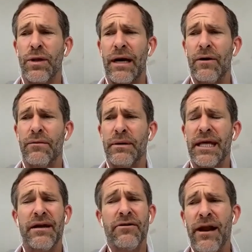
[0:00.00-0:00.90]
out, but
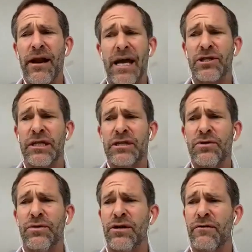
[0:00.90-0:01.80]
then internationally
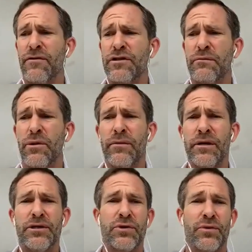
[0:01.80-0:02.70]
too. We did our first
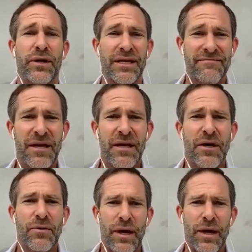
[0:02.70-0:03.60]
deployment in Turin
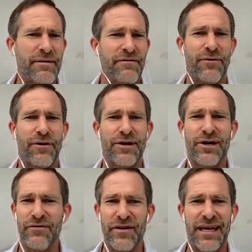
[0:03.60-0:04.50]
right before
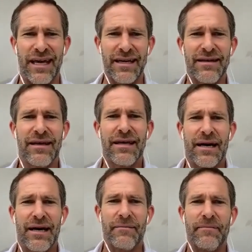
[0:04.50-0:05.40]
COVID hit.
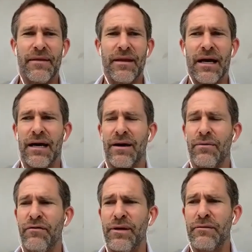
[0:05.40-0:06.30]

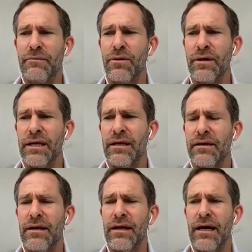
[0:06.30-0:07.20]
We've been deployed
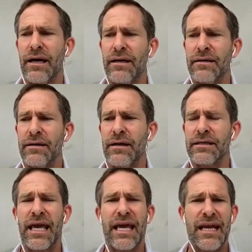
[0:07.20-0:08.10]
in
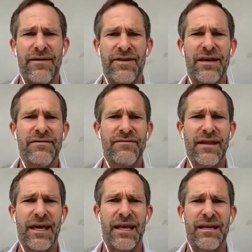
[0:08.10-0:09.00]
Scandinavia
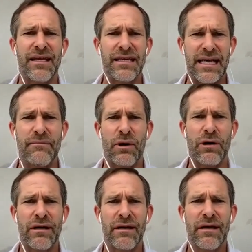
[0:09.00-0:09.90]
and in
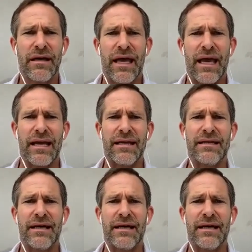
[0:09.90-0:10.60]
Denmark. And